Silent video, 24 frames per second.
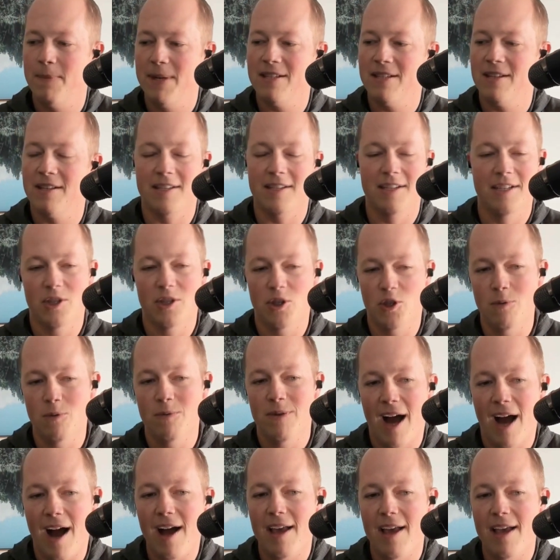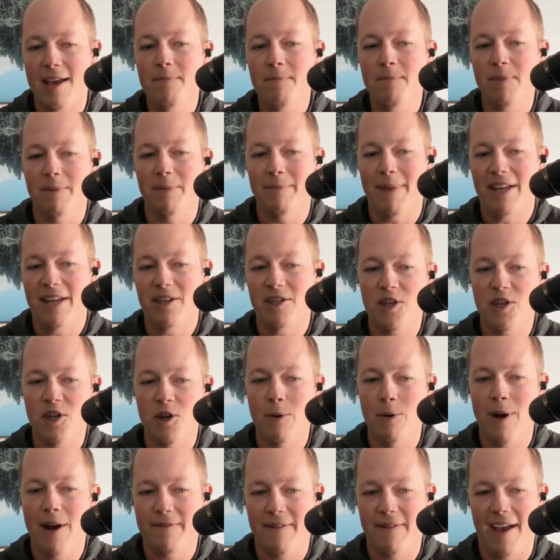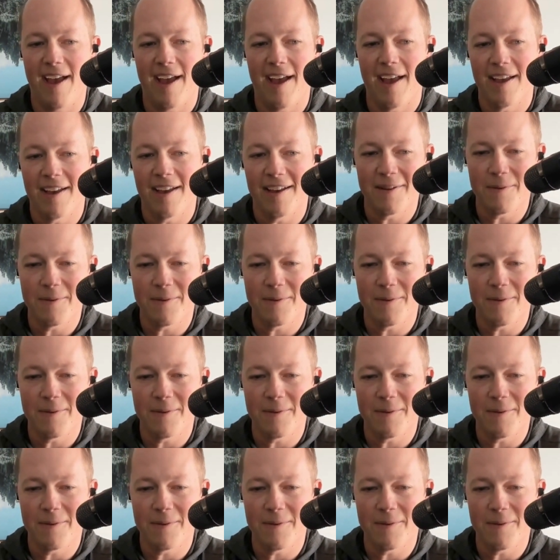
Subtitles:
businesses do not implement 2FA?